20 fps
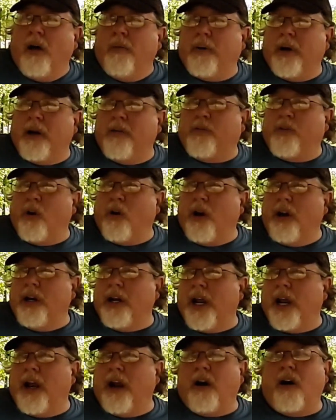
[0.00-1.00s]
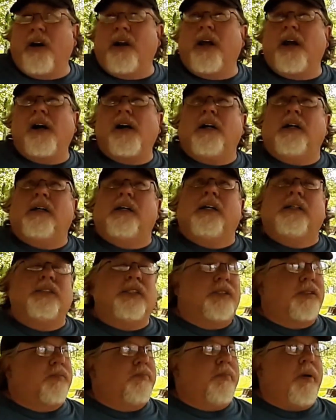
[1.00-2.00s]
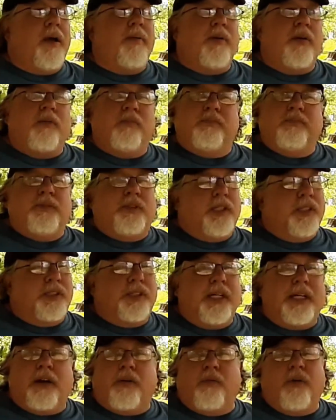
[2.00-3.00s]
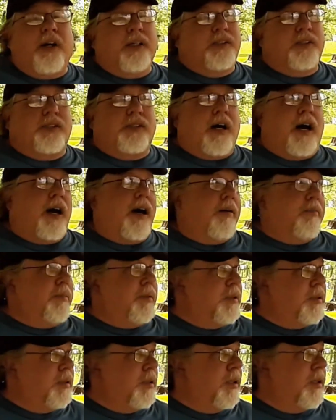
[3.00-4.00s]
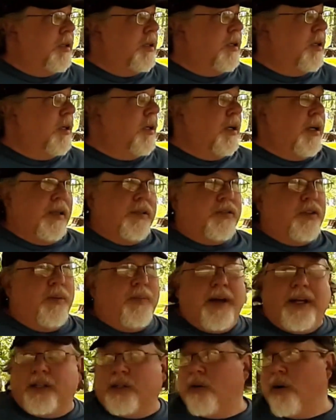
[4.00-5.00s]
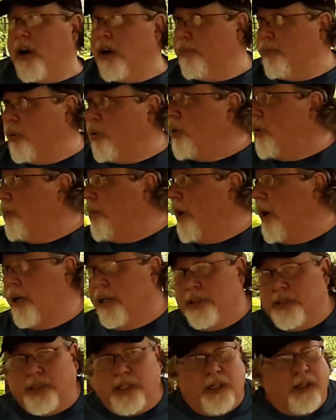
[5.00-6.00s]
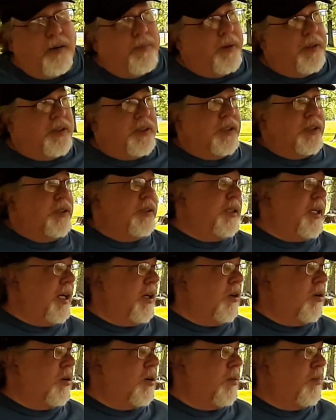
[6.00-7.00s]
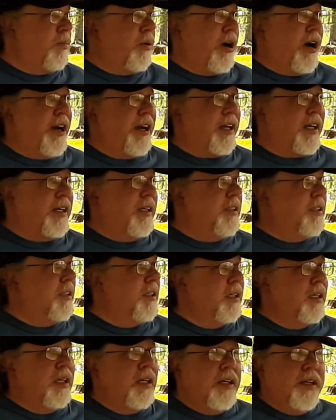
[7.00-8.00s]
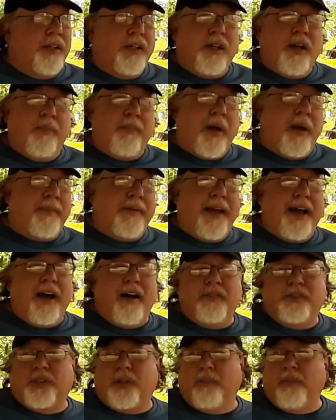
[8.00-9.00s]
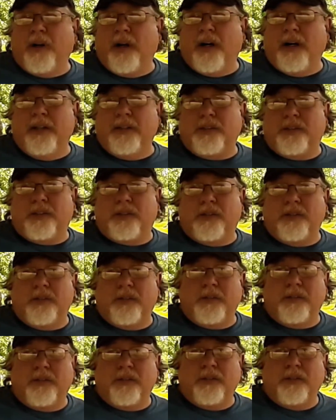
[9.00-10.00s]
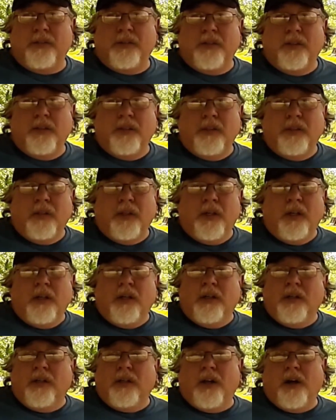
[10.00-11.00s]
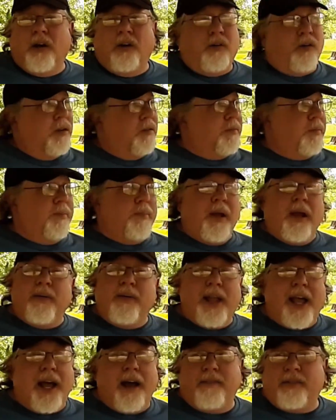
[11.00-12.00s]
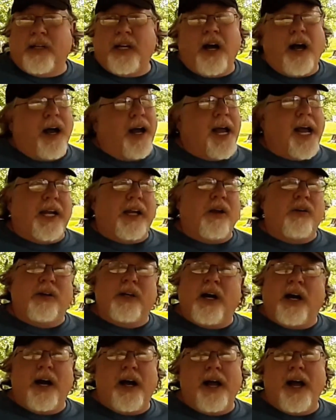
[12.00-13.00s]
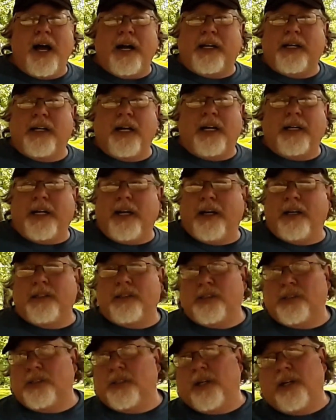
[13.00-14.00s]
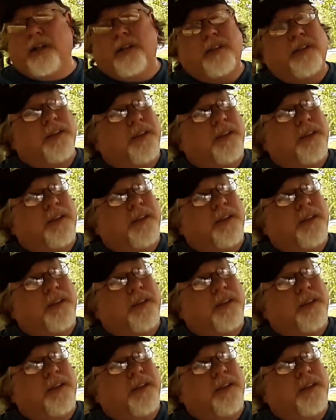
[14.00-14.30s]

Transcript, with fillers: but if you're in the area and just maybe you just need a rest stop, too bad they don't have porta potties here, but just need a little break, and then maybe have some lunch, you know, or maybe have a kayak, do kayaking, I guess, you know.